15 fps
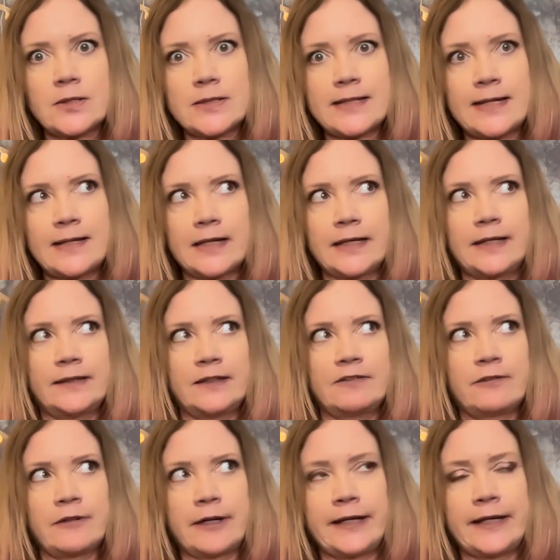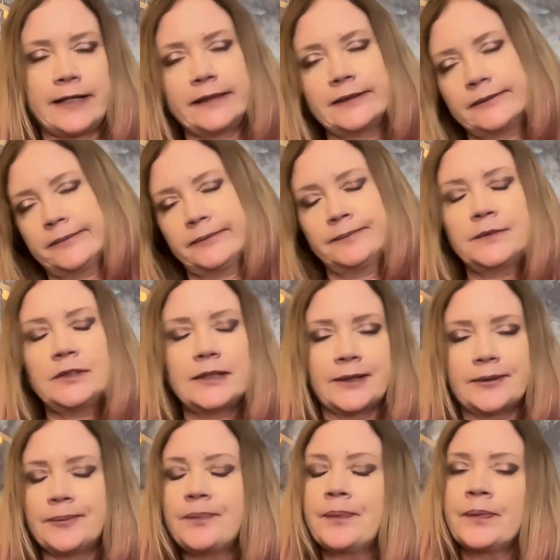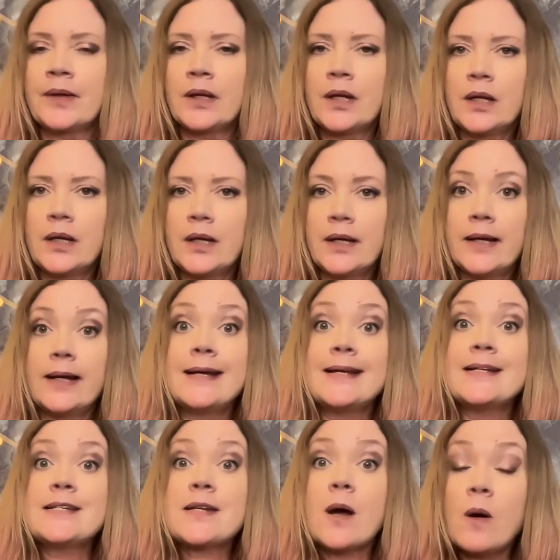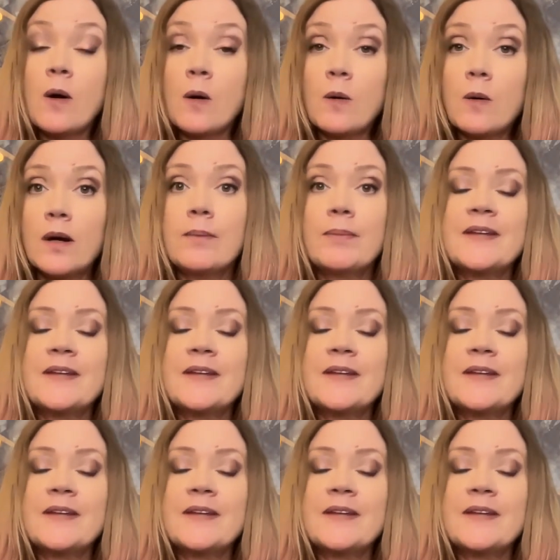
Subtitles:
Thursday night and then Friday, and. So,